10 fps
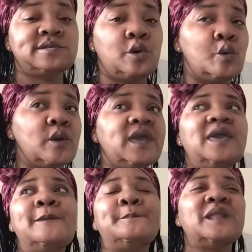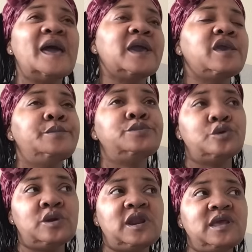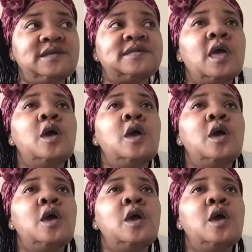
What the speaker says: going in black communities